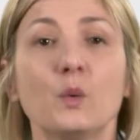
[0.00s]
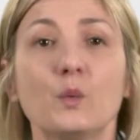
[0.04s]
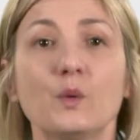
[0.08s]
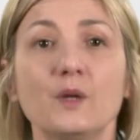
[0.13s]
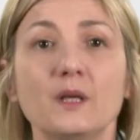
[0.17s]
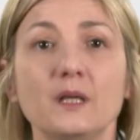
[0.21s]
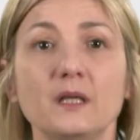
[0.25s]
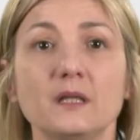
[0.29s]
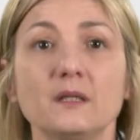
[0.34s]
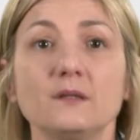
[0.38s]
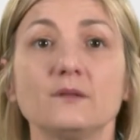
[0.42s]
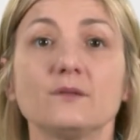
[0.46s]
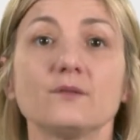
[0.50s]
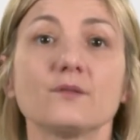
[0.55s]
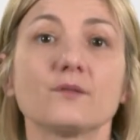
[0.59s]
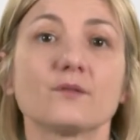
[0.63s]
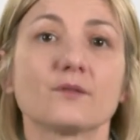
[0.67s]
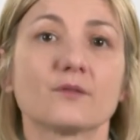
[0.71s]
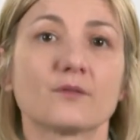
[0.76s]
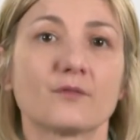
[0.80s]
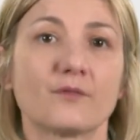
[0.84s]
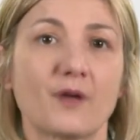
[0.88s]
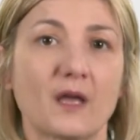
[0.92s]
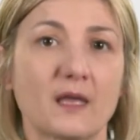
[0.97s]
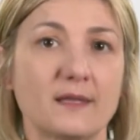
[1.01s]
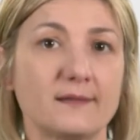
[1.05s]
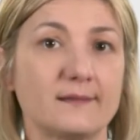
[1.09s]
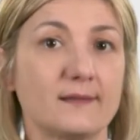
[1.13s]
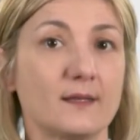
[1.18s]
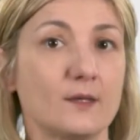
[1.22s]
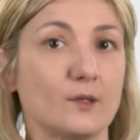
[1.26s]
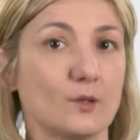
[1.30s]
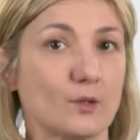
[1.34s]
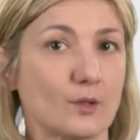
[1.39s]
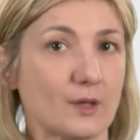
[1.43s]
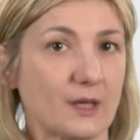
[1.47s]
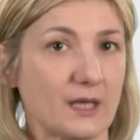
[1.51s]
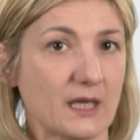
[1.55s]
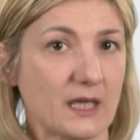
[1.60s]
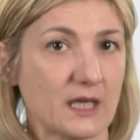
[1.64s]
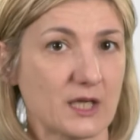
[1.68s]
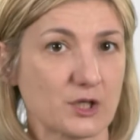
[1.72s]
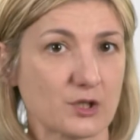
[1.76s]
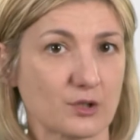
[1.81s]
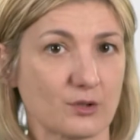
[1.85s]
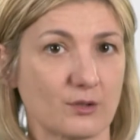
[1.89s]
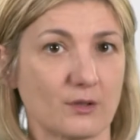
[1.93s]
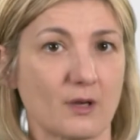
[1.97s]
we need to survey the
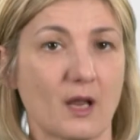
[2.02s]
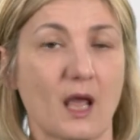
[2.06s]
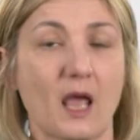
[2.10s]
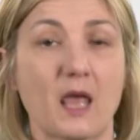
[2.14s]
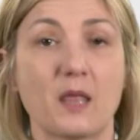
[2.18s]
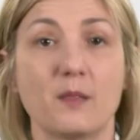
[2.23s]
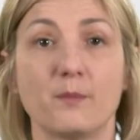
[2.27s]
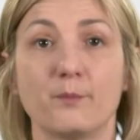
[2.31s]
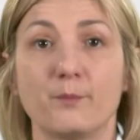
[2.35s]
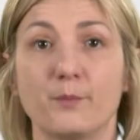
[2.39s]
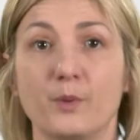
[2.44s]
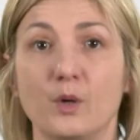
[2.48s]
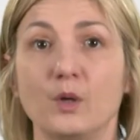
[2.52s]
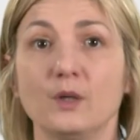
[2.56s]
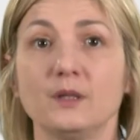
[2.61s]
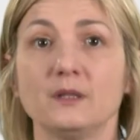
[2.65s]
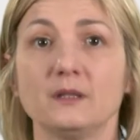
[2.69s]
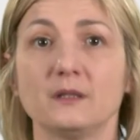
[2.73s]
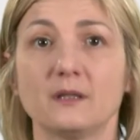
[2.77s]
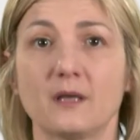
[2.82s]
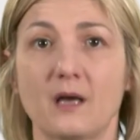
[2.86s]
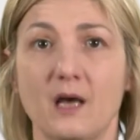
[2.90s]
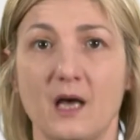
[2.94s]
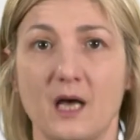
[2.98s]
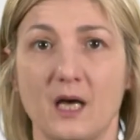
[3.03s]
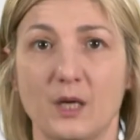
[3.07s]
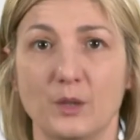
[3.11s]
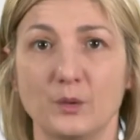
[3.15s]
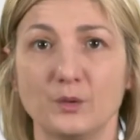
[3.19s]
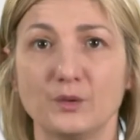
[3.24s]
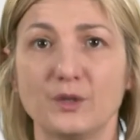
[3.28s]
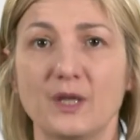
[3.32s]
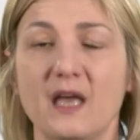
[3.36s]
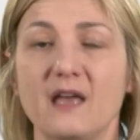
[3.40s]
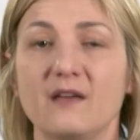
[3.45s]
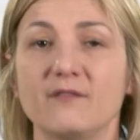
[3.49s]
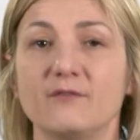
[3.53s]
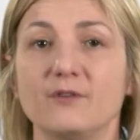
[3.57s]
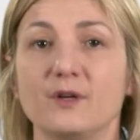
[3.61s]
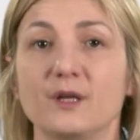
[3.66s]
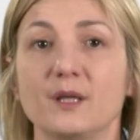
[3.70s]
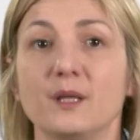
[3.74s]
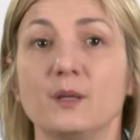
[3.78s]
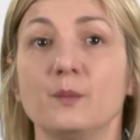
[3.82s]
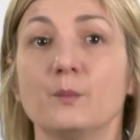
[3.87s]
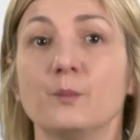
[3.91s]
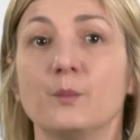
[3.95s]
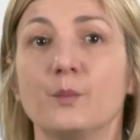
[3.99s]
location and point out
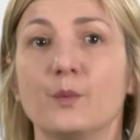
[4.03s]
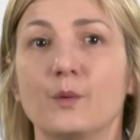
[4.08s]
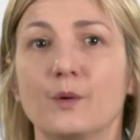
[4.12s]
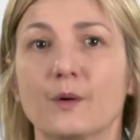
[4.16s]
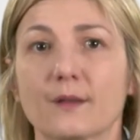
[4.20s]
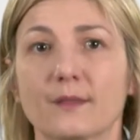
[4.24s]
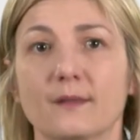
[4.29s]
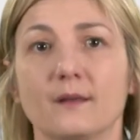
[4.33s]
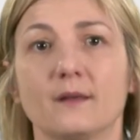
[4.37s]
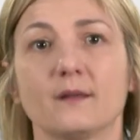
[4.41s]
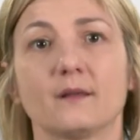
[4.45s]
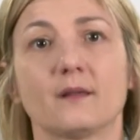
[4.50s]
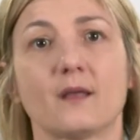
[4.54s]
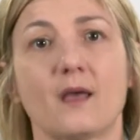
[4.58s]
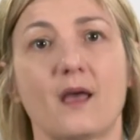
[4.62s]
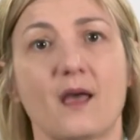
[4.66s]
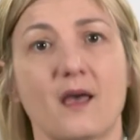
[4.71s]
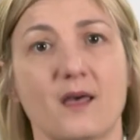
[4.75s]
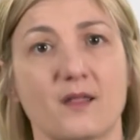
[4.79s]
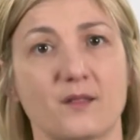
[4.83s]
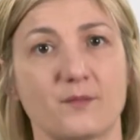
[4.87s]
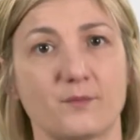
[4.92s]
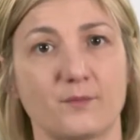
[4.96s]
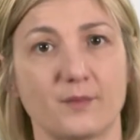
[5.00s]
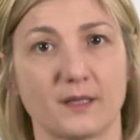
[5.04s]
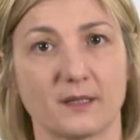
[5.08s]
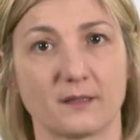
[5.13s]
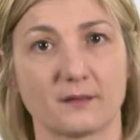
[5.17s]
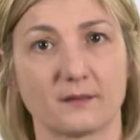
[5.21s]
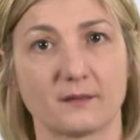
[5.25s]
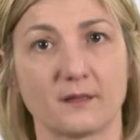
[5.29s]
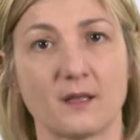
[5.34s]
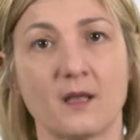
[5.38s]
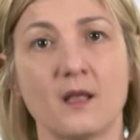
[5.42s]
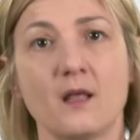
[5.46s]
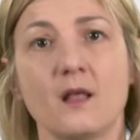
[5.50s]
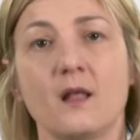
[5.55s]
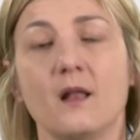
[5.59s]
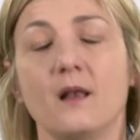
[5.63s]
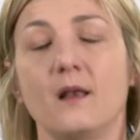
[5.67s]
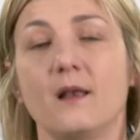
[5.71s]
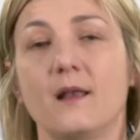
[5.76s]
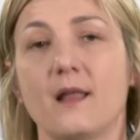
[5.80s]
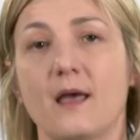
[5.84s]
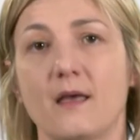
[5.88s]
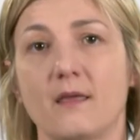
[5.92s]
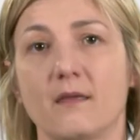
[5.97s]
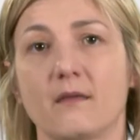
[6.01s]
every important aspect,
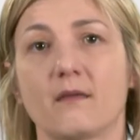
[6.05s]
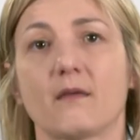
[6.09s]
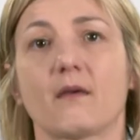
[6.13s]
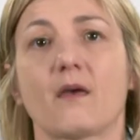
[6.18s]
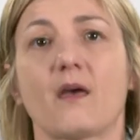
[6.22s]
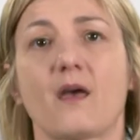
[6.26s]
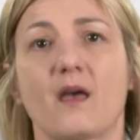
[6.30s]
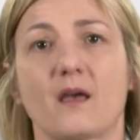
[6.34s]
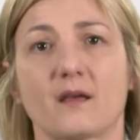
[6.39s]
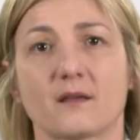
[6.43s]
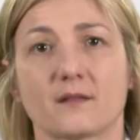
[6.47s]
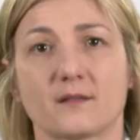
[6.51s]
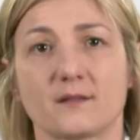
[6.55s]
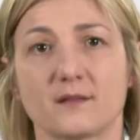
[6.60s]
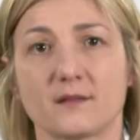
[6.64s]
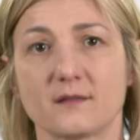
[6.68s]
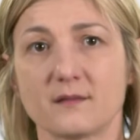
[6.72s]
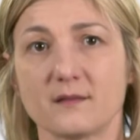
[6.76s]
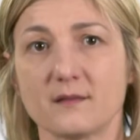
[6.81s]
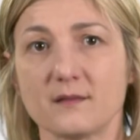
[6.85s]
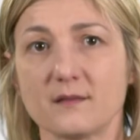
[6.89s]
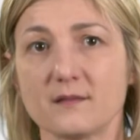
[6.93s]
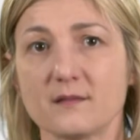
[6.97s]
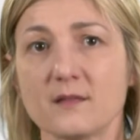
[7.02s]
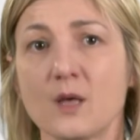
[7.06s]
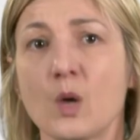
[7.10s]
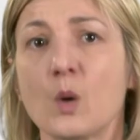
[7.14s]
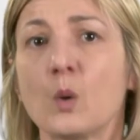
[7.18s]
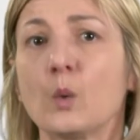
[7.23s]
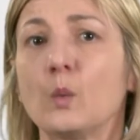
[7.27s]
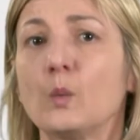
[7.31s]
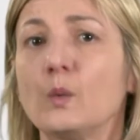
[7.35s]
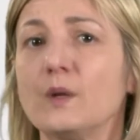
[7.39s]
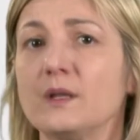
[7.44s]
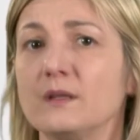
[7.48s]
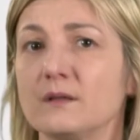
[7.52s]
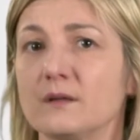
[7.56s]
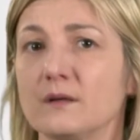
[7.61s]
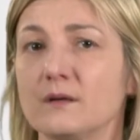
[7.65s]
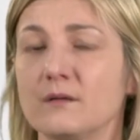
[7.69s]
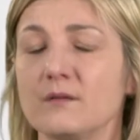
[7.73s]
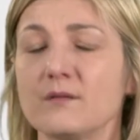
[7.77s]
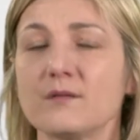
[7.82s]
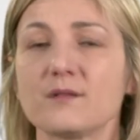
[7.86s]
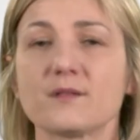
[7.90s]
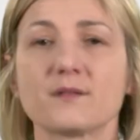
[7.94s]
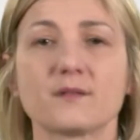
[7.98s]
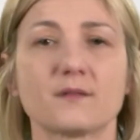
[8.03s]
like accesses,
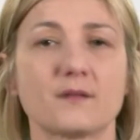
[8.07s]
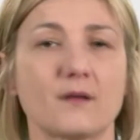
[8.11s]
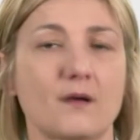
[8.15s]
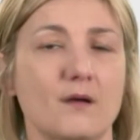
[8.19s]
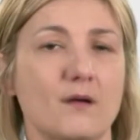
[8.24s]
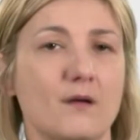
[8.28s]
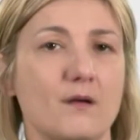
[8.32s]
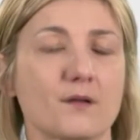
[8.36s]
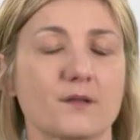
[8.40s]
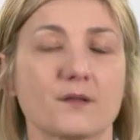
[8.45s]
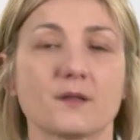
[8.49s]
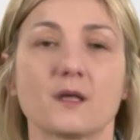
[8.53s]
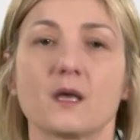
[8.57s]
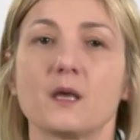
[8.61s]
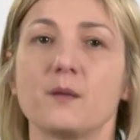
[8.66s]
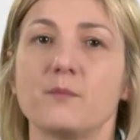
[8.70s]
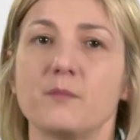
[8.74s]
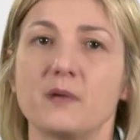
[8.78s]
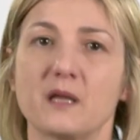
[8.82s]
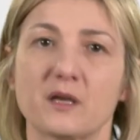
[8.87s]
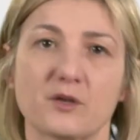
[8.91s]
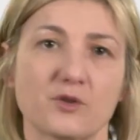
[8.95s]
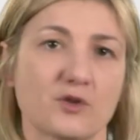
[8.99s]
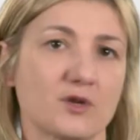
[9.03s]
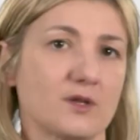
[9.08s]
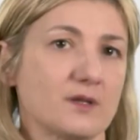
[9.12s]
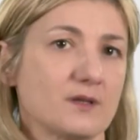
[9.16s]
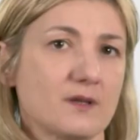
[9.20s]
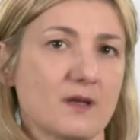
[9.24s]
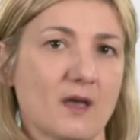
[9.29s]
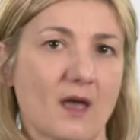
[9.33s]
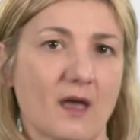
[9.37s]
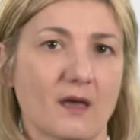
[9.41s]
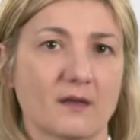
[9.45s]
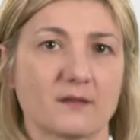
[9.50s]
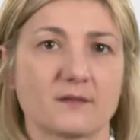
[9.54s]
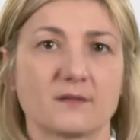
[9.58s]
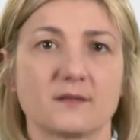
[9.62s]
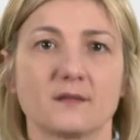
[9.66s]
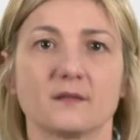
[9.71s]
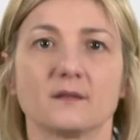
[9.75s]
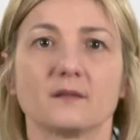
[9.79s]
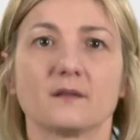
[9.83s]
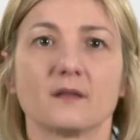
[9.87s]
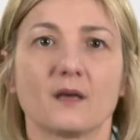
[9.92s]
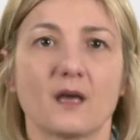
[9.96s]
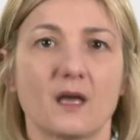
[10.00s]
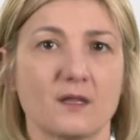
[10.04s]
windows, stairs, emergency
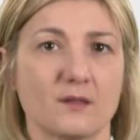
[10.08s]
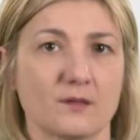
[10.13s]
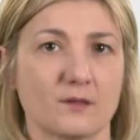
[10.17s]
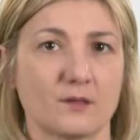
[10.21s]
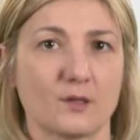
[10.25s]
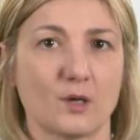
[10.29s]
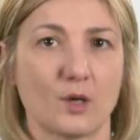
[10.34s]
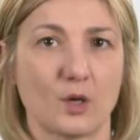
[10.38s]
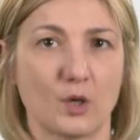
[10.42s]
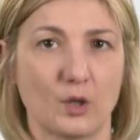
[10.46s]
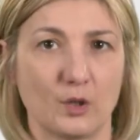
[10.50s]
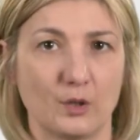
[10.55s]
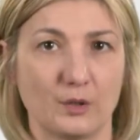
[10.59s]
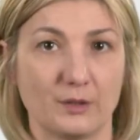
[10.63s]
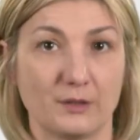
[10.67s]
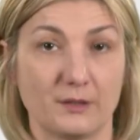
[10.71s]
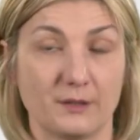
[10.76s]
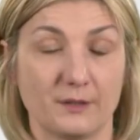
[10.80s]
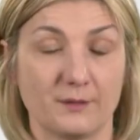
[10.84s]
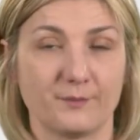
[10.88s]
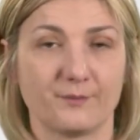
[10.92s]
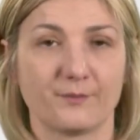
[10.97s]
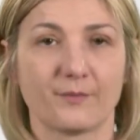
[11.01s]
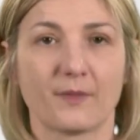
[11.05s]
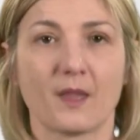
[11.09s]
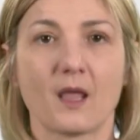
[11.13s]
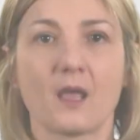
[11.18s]
exit, and so on.